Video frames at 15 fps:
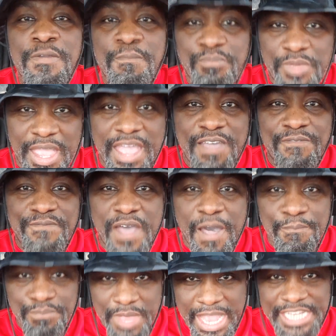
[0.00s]
they have
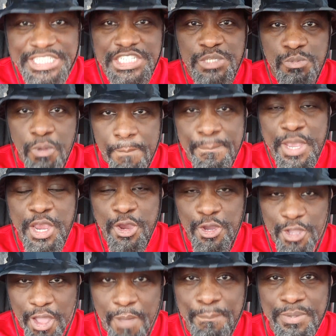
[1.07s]
foundation repair
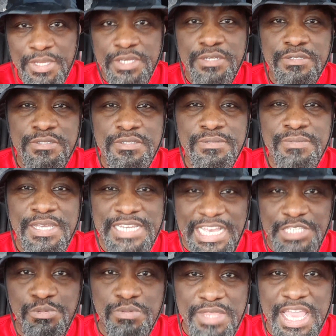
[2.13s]
companies, and
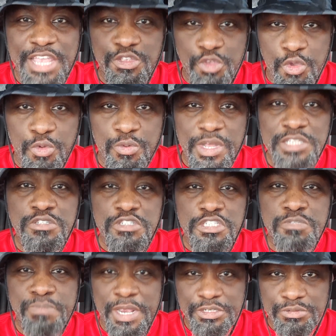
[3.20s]
that's what they do. That's their
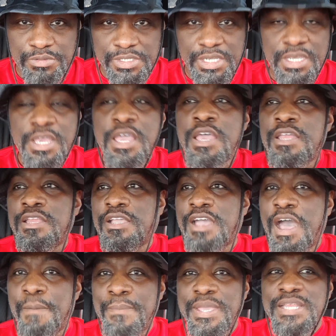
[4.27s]
specialty. They
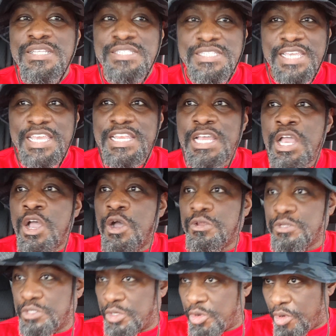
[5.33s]
come in and say, oh,
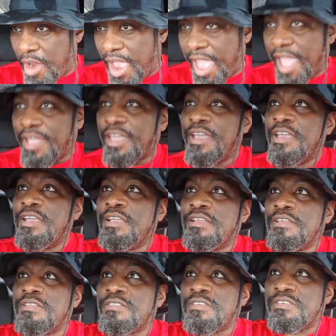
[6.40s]
there's a crack.
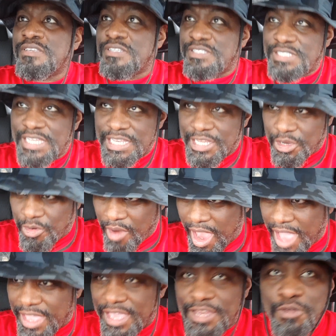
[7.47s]
You can see the
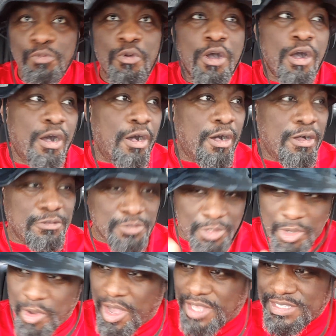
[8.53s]
crack in the walls. You
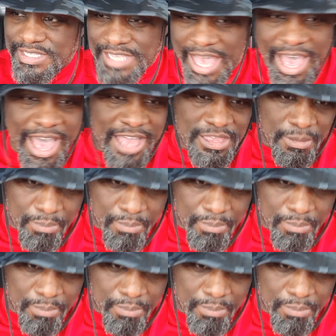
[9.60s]
go outside, the